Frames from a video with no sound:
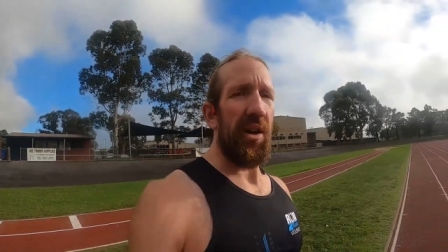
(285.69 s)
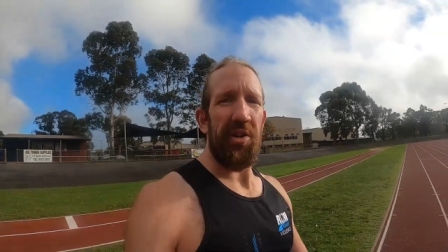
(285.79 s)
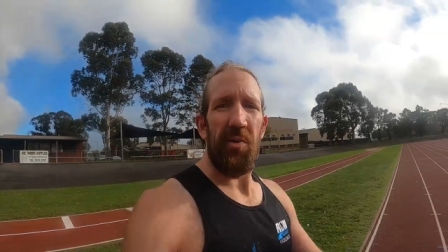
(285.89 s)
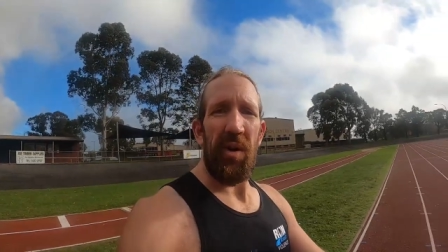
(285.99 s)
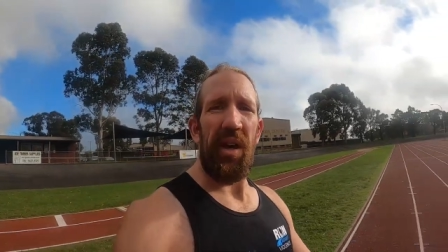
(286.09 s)

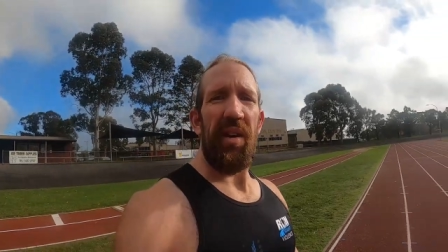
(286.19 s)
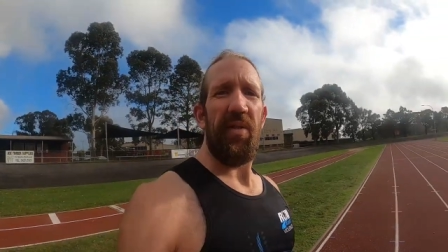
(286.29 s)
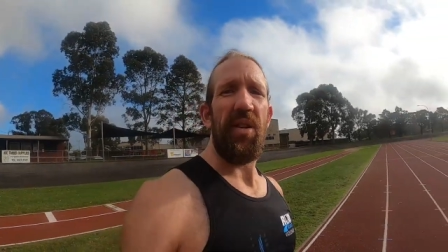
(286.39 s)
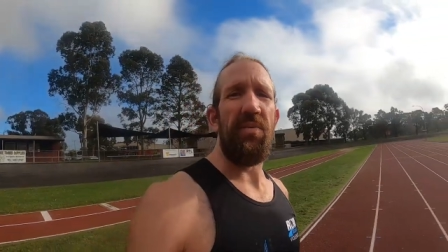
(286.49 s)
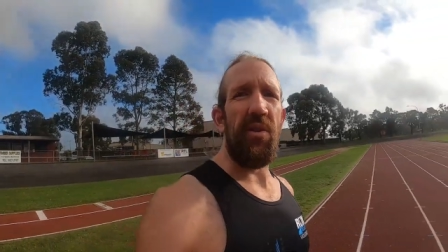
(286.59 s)
I don't want to
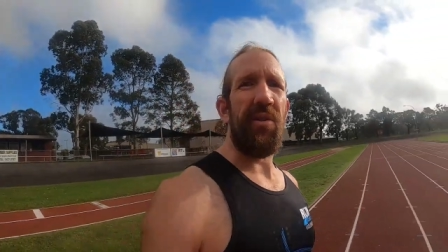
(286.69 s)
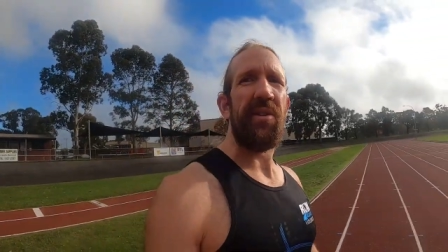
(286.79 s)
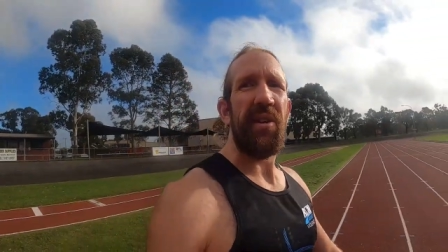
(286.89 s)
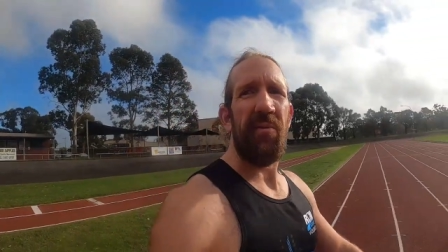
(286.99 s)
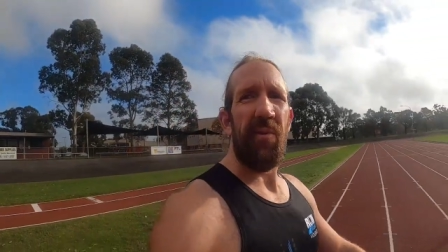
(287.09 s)
have any
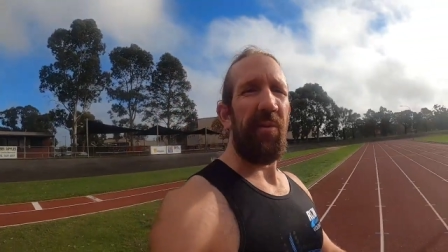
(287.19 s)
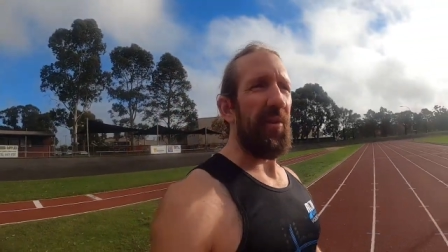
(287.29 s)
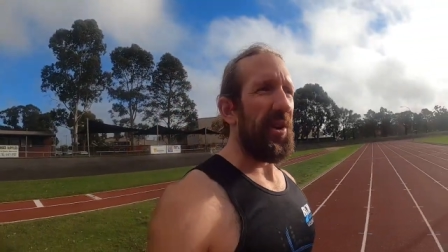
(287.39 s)
music for the